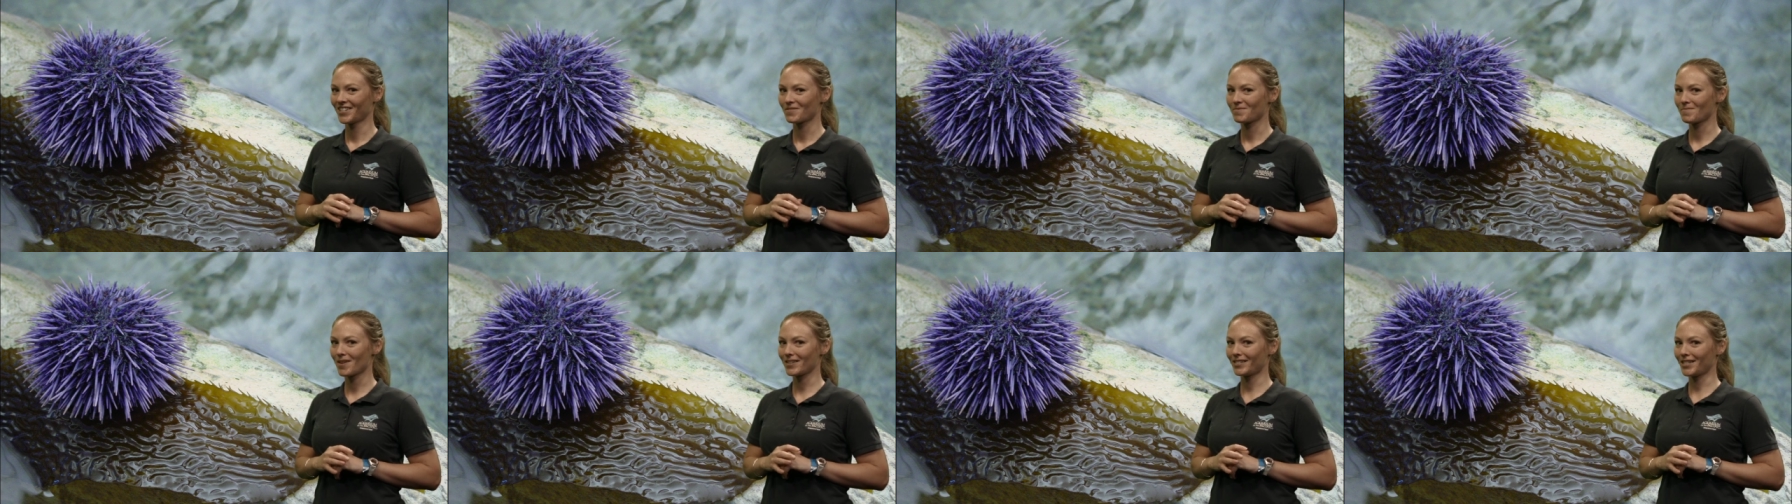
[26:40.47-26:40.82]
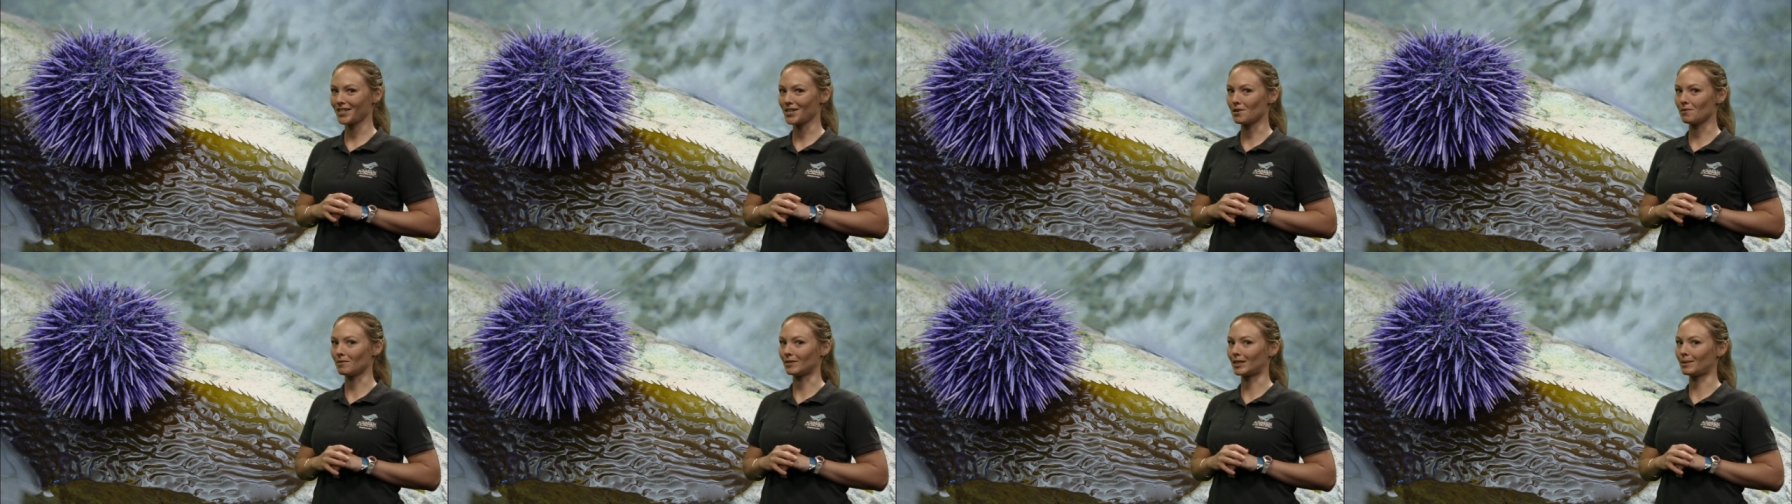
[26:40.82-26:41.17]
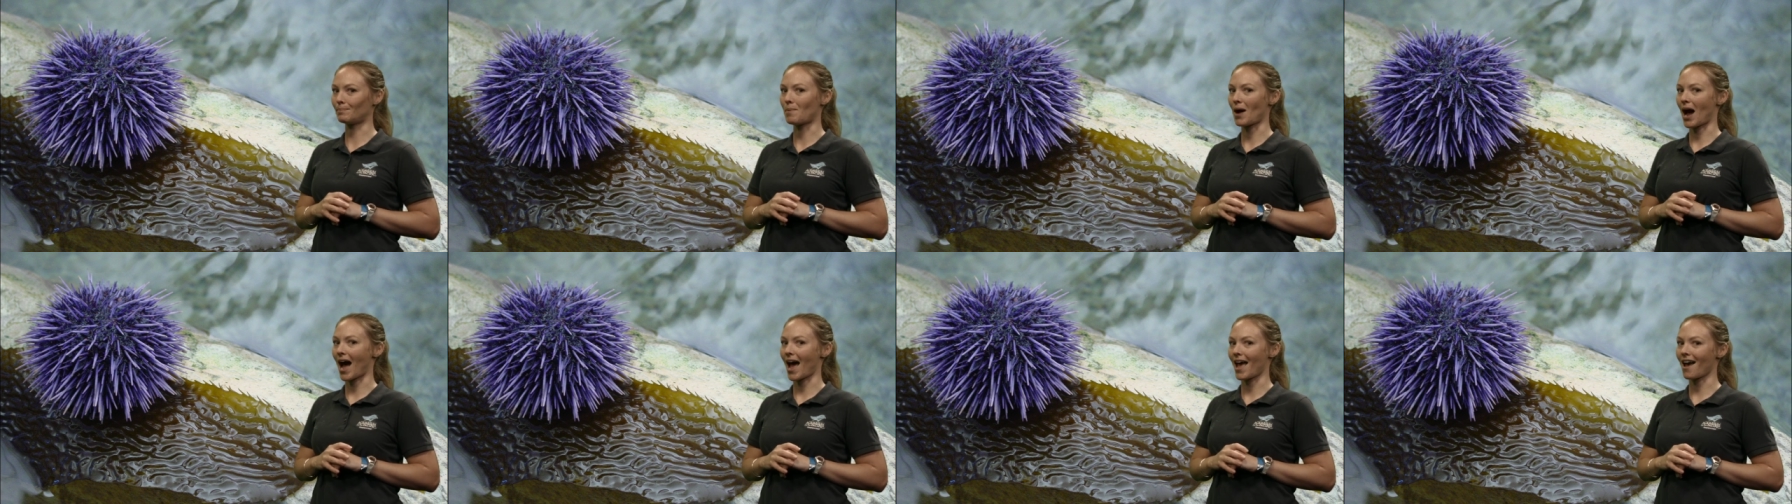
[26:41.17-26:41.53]
What do you
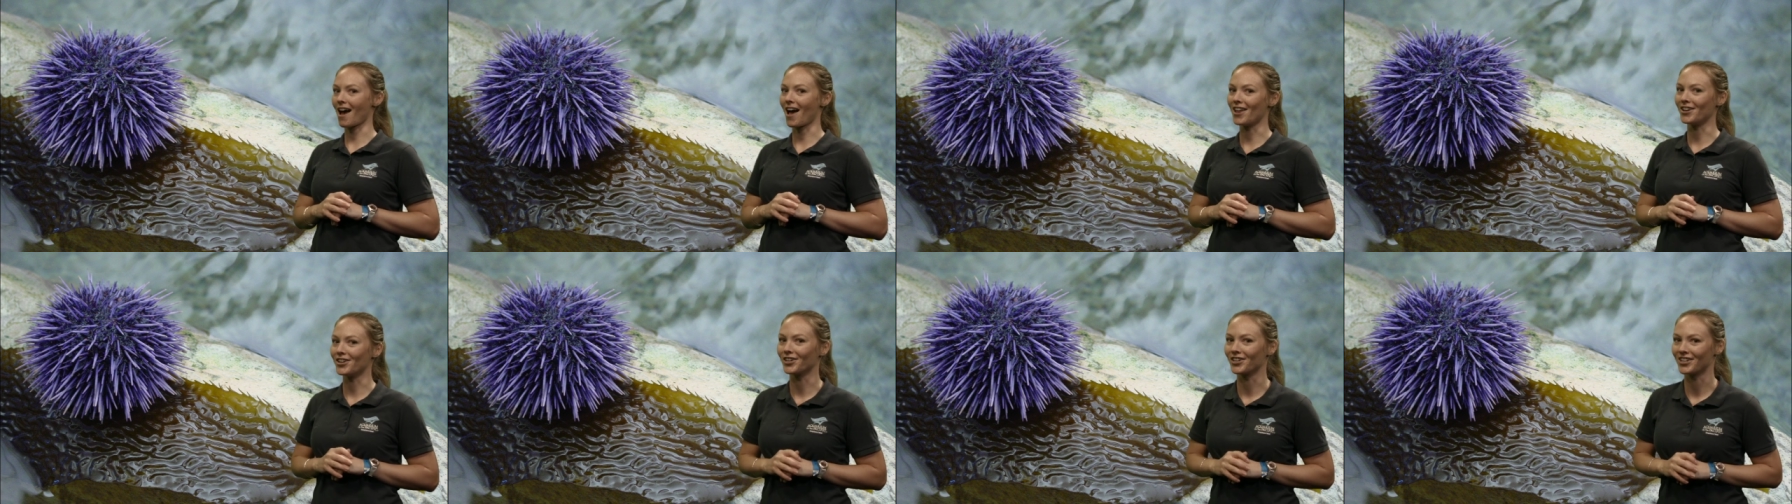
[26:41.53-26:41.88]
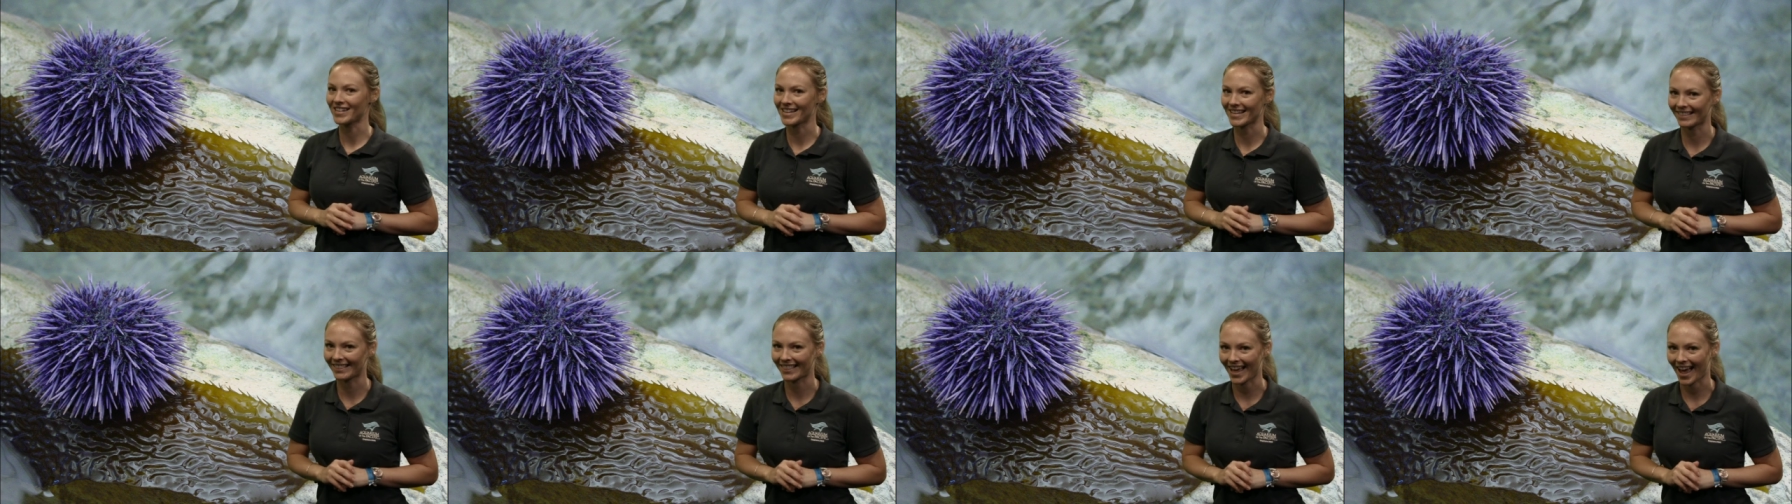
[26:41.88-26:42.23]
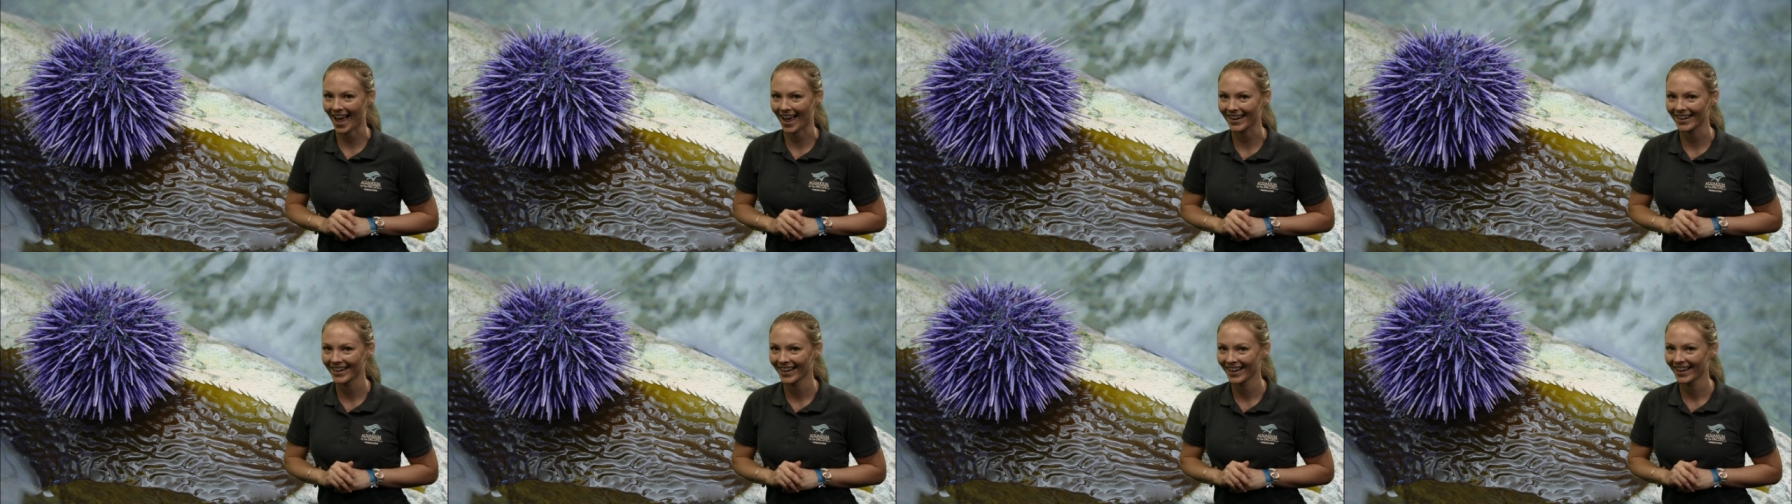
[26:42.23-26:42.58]
spy underneath
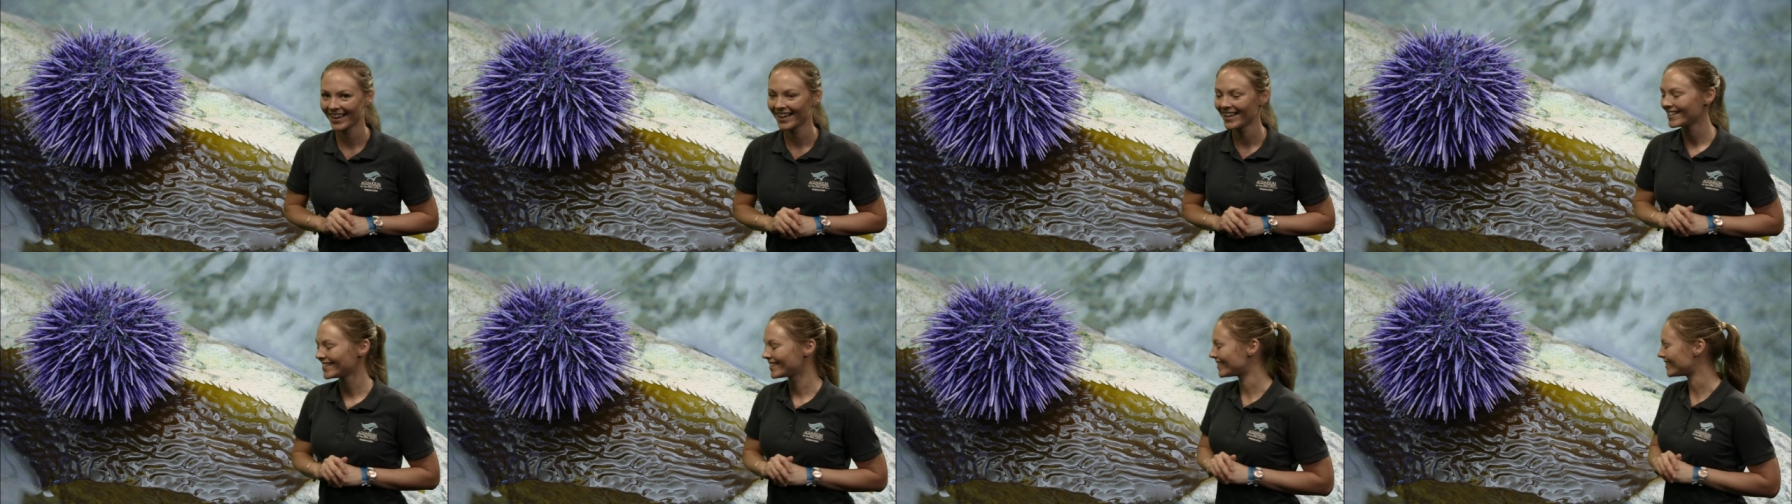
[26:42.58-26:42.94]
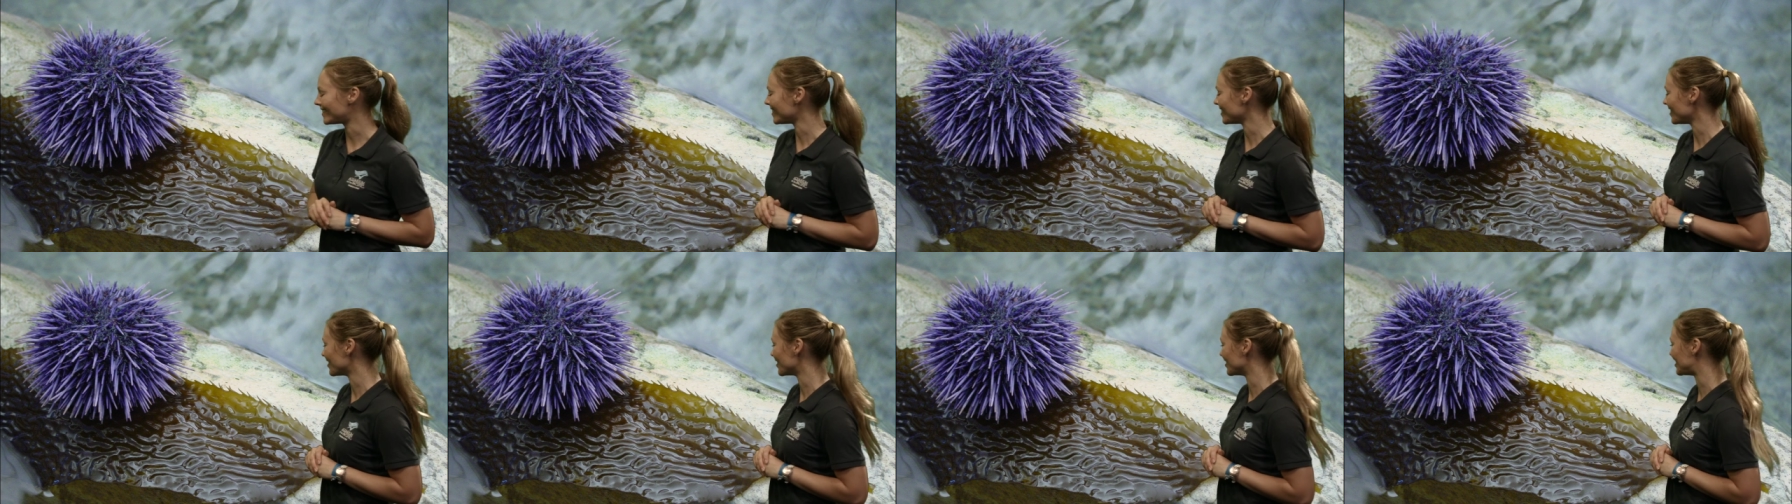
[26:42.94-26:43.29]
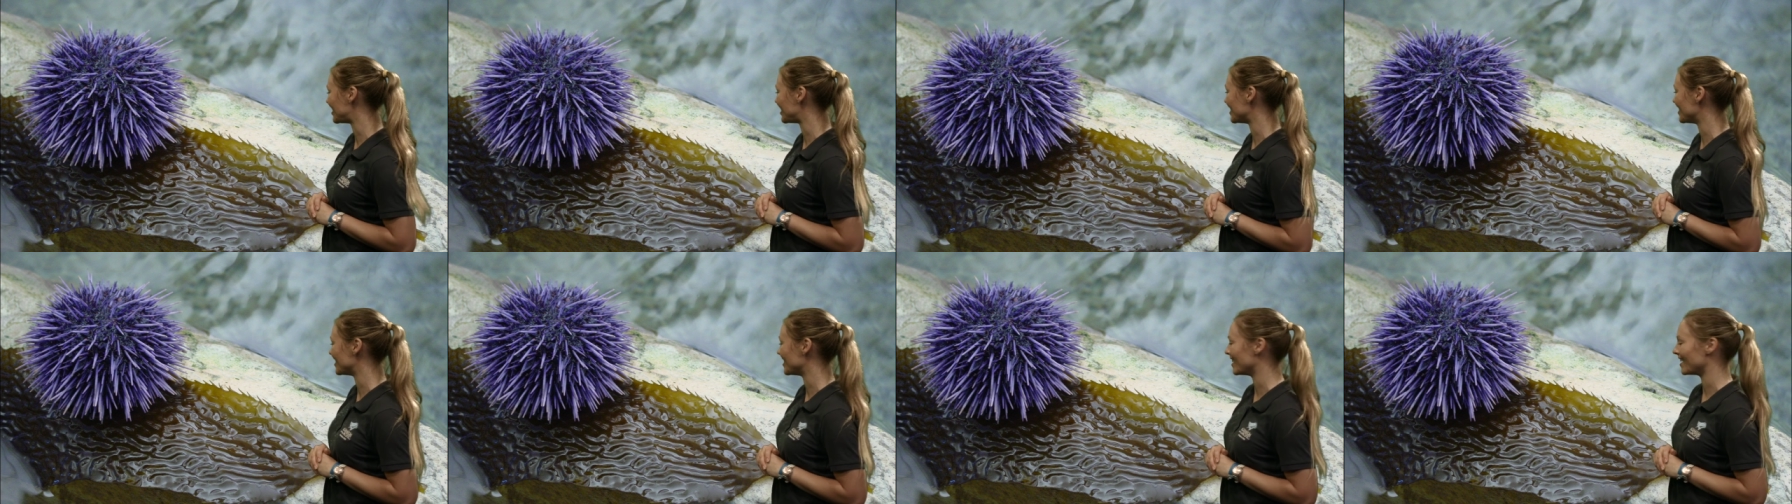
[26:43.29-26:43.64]
that sea
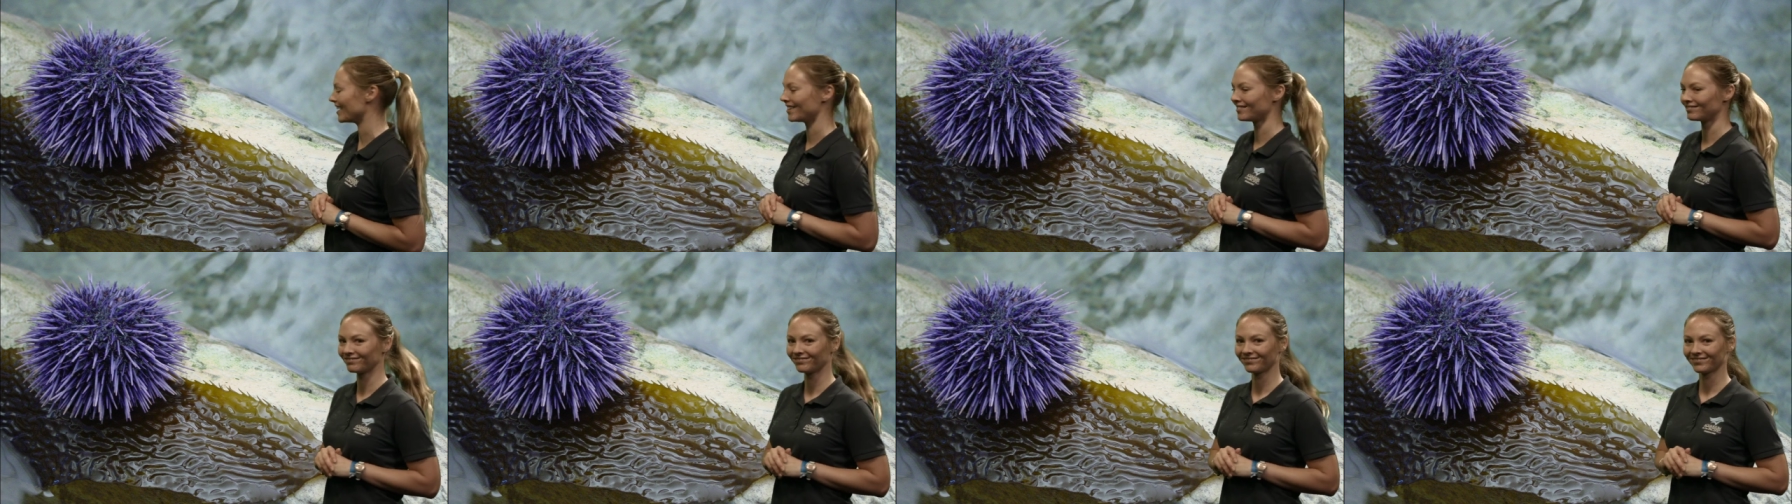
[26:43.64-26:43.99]
urchin here?